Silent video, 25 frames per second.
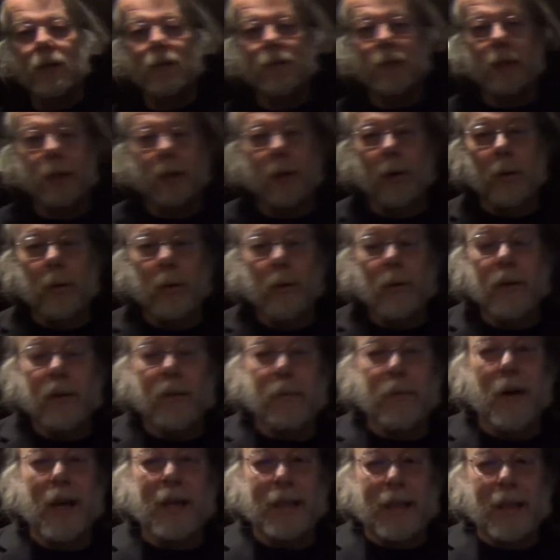even know who the
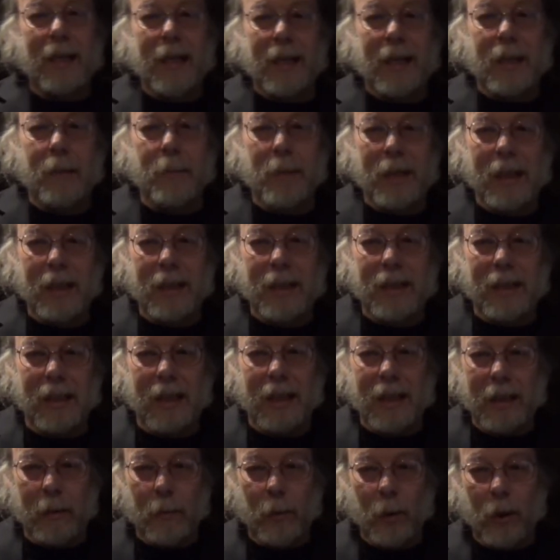fuck the enemy is
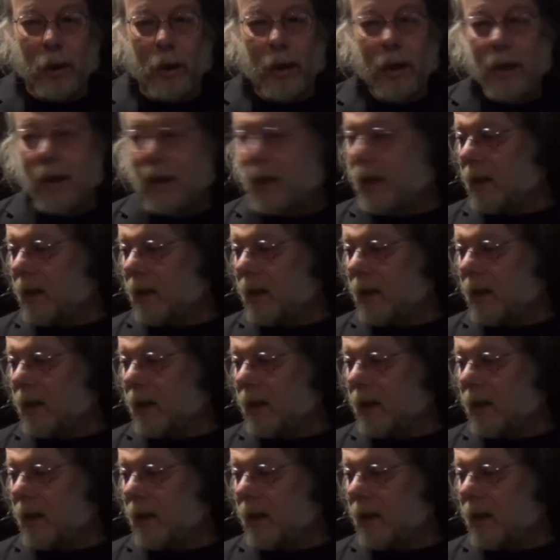anymore.